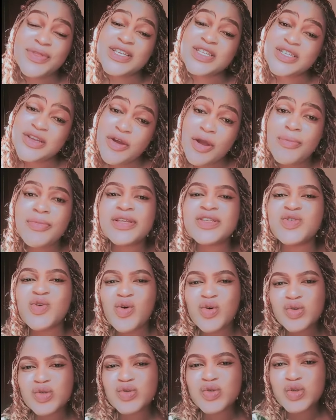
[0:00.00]
The serum is
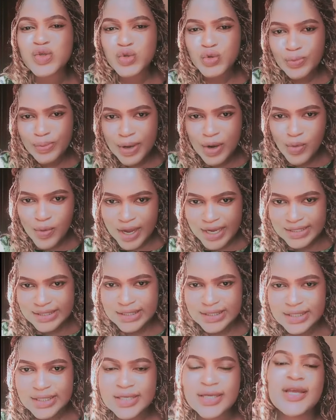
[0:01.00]
also super
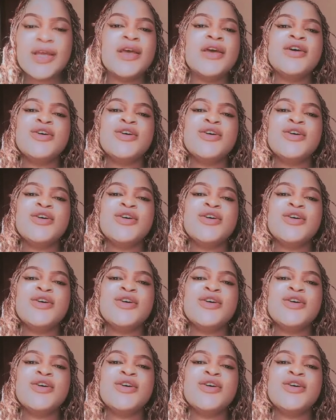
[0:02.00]
whitening,